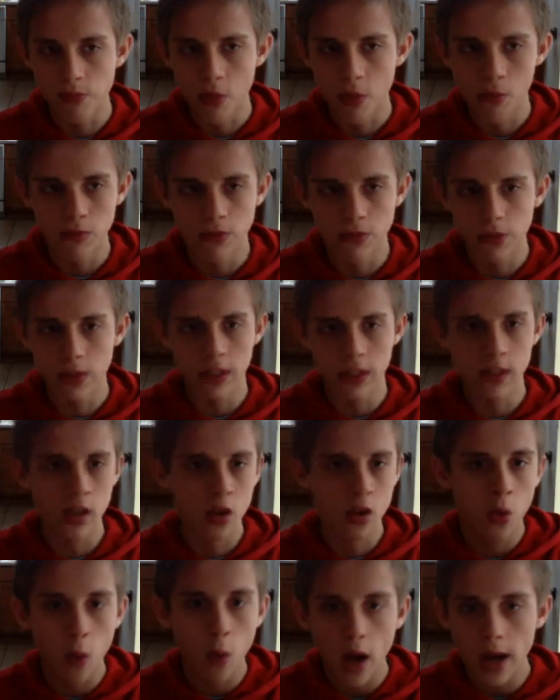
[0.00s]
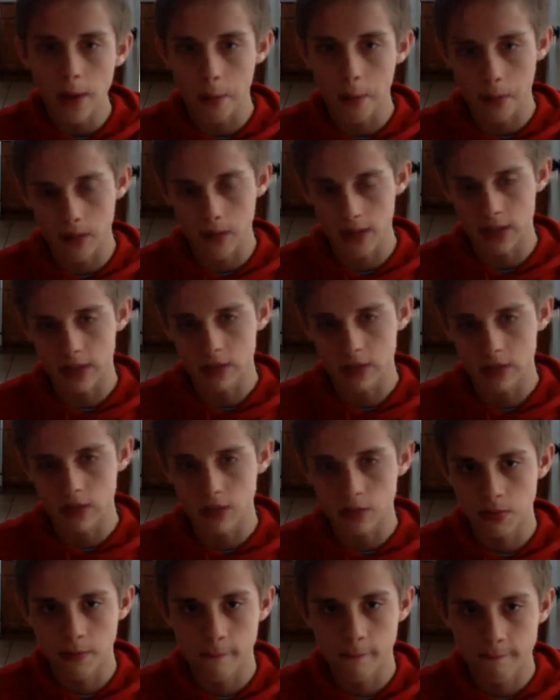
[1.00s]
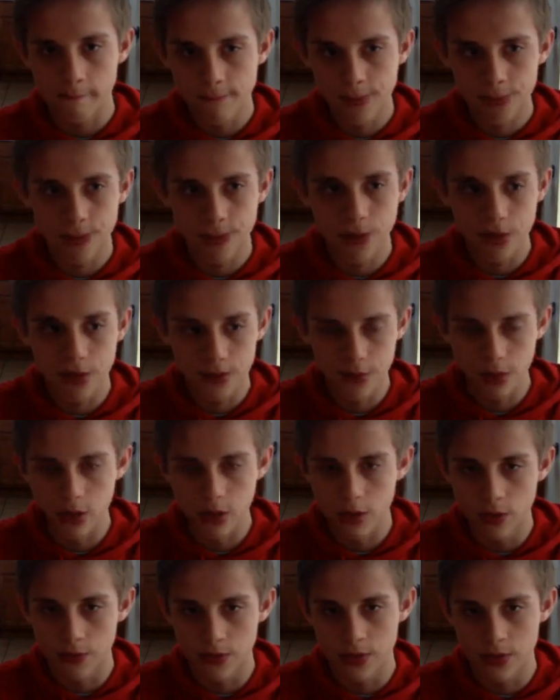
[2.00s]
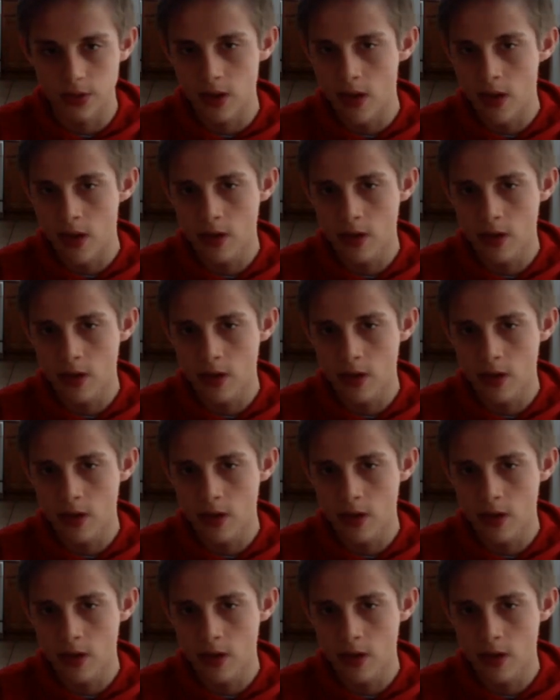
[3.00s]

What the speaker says: A movie like A Quiet Place deserves